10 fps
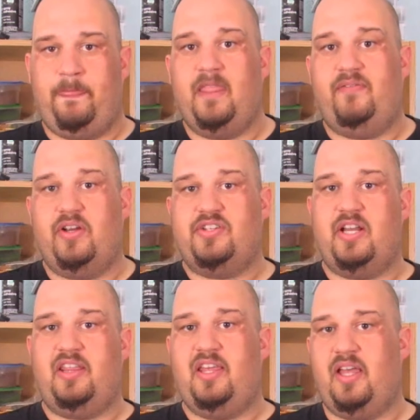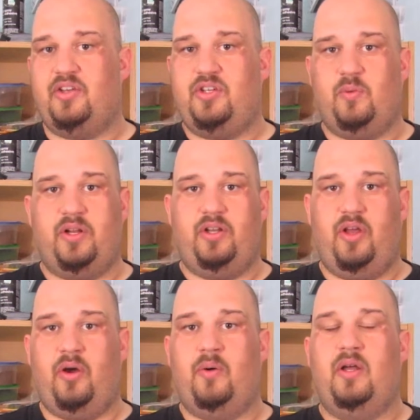If there's anything else you want to
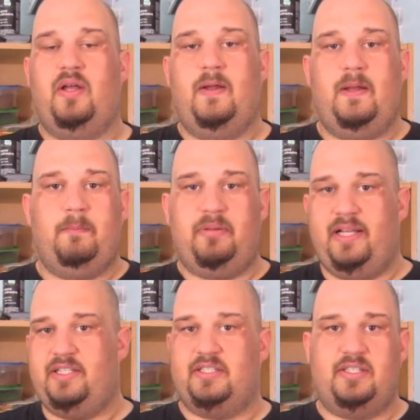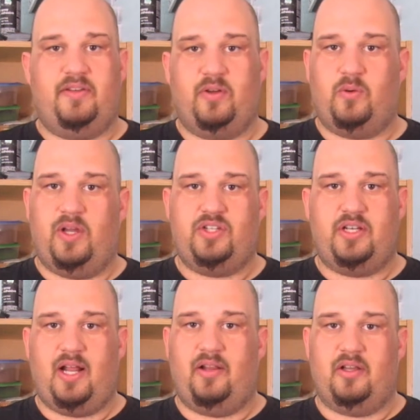know, please just leave a question
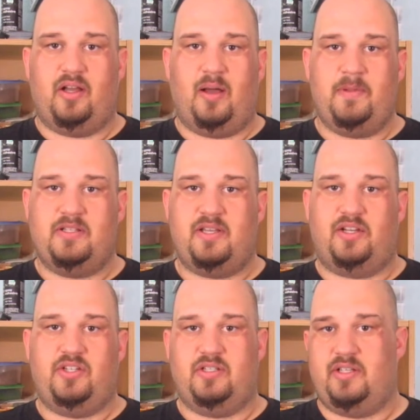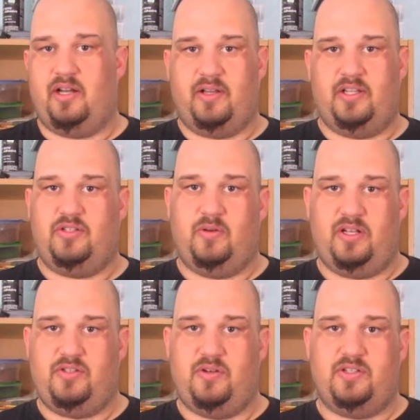down in the comment sections and I'll get to it
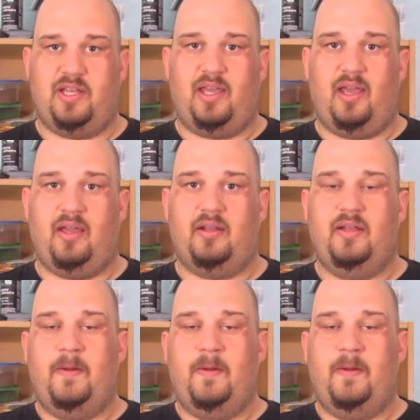as soon as I can.